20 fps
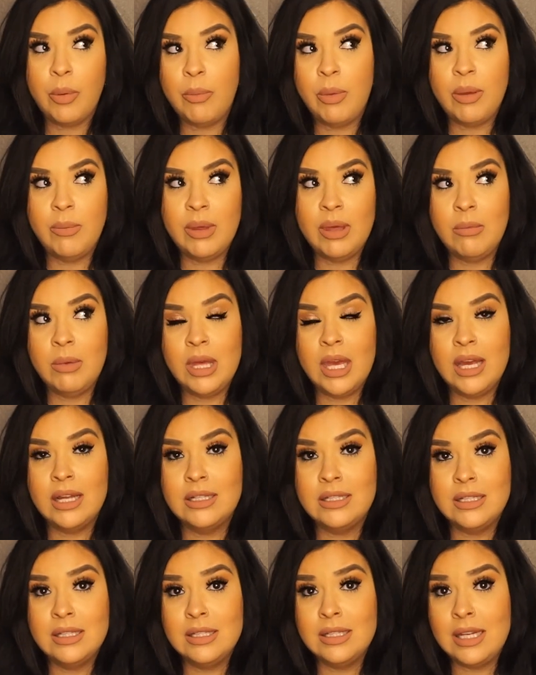but my baby
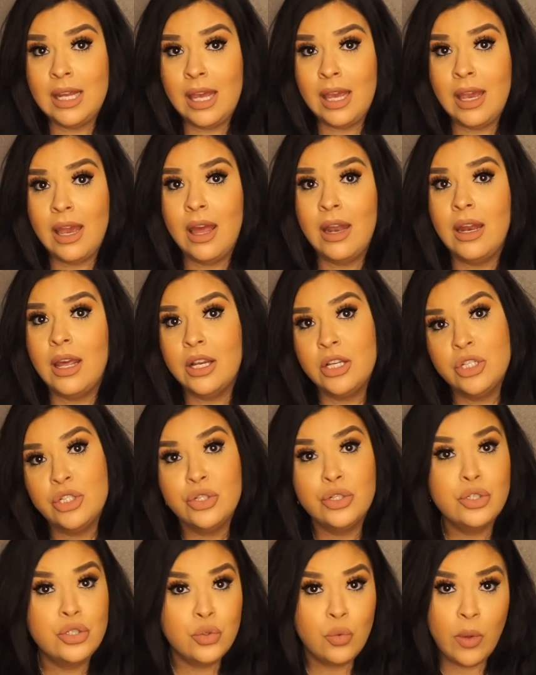had to stay an
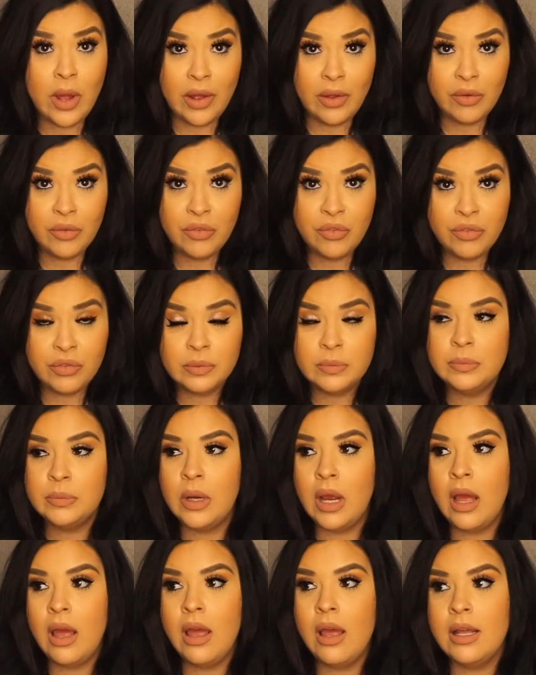extra 12
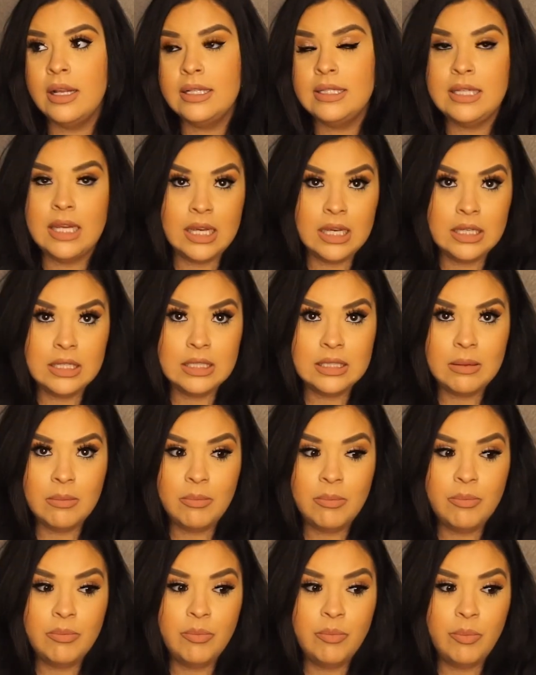days
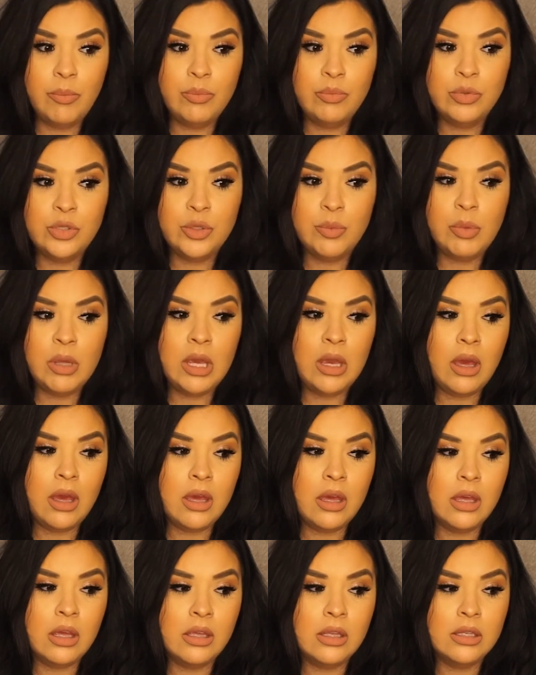
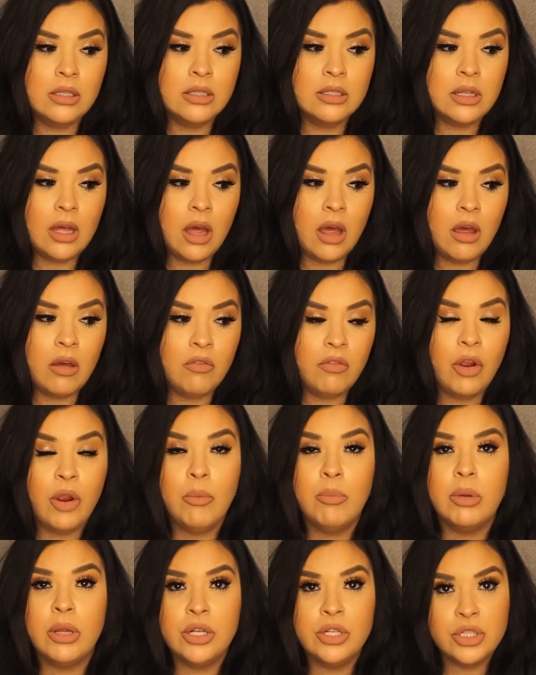because of her
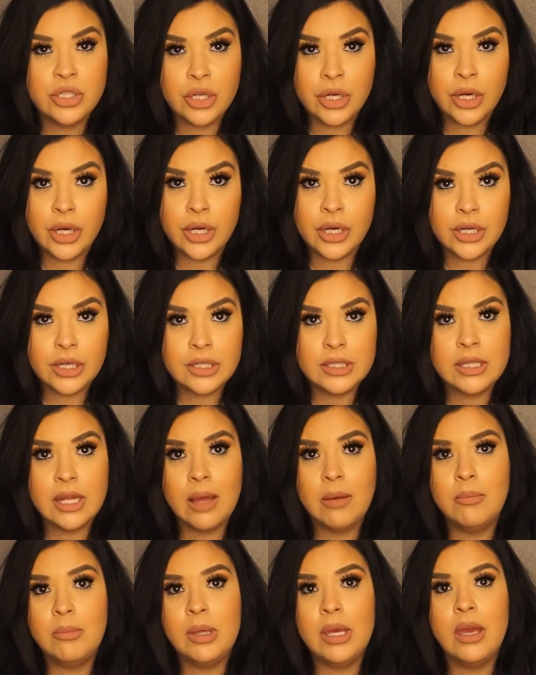blood sugars,
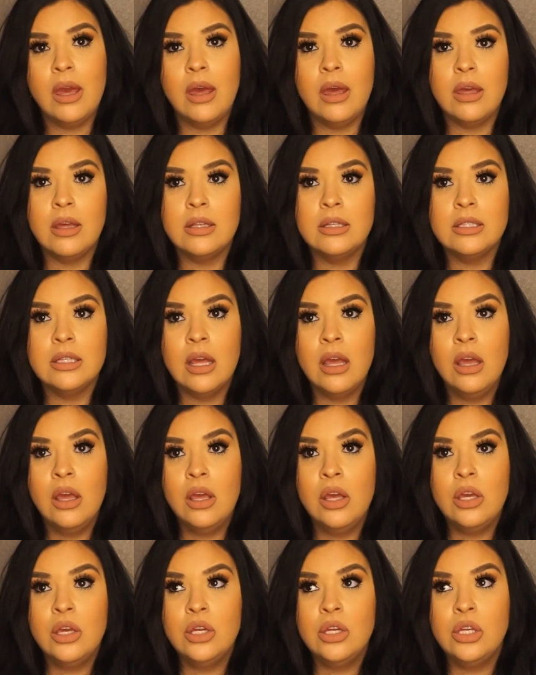and because
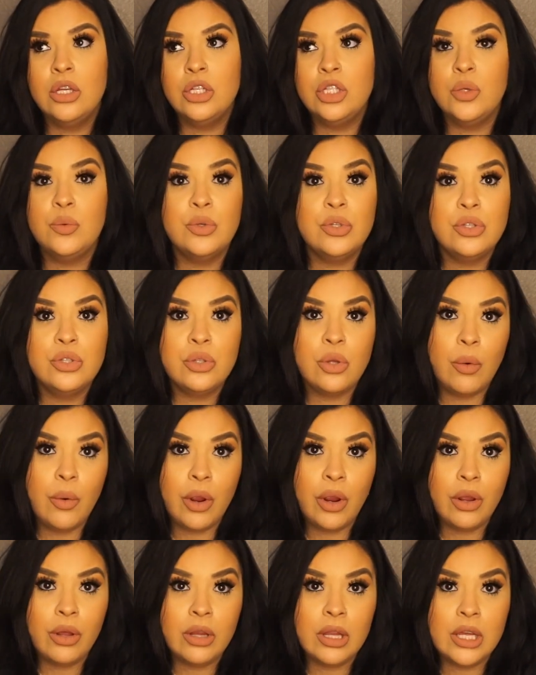she was so
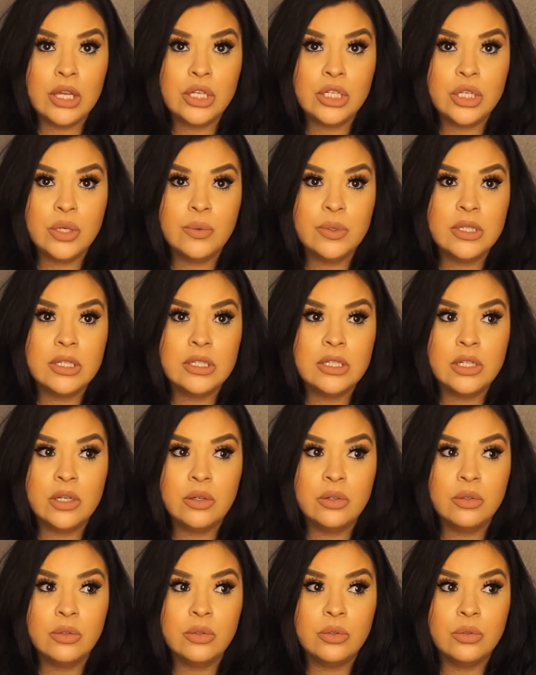early. She was
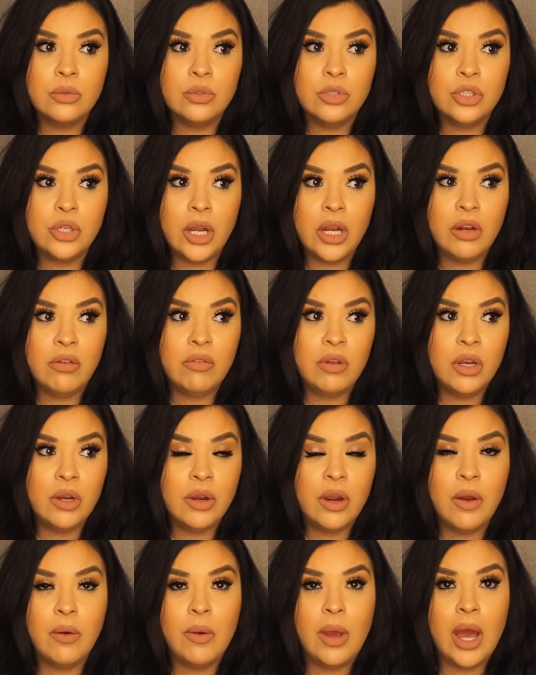still trying to figure
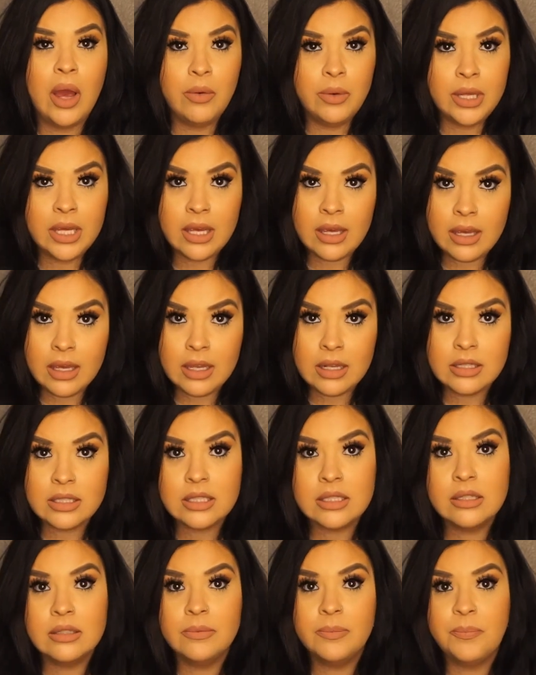out how to
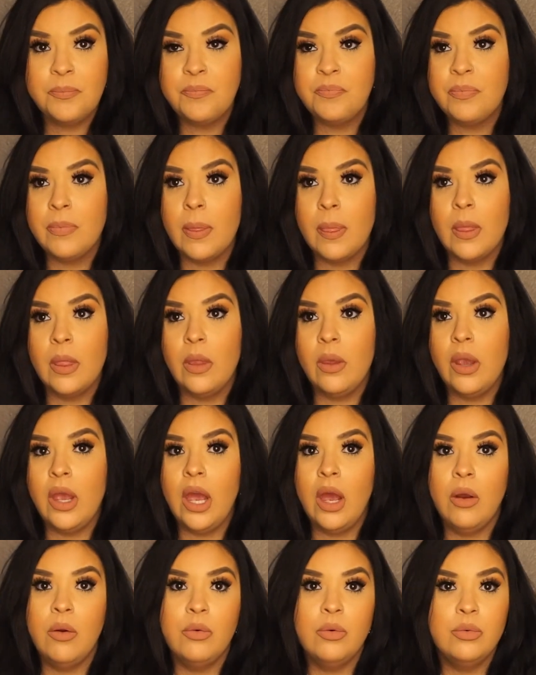eat,
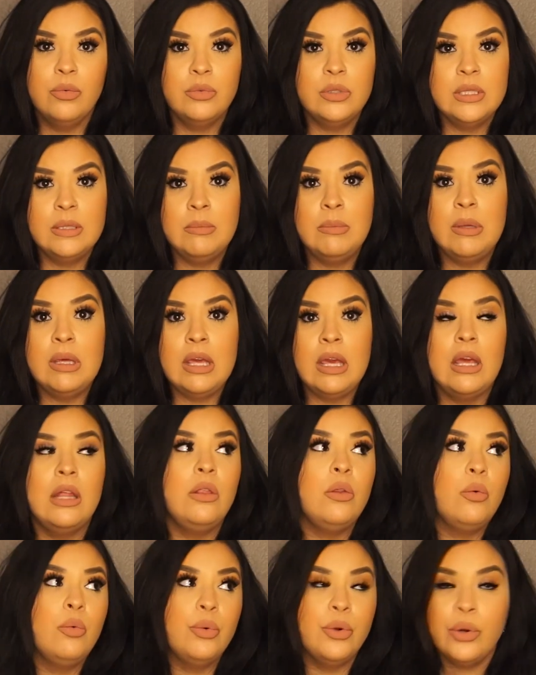how to be
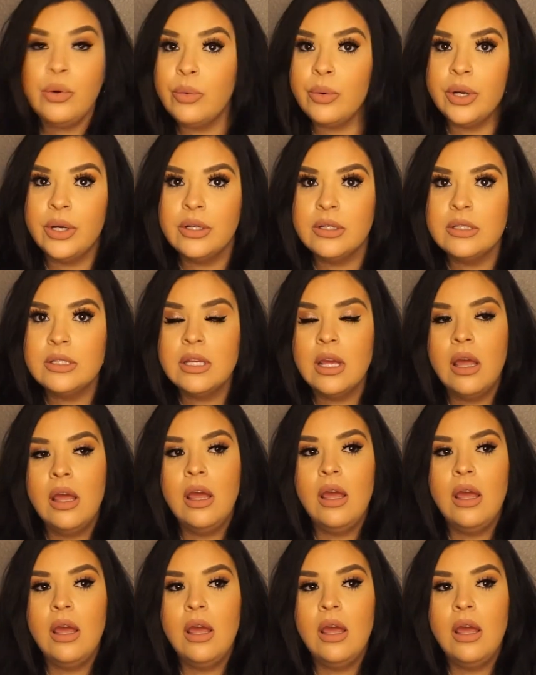in the real world.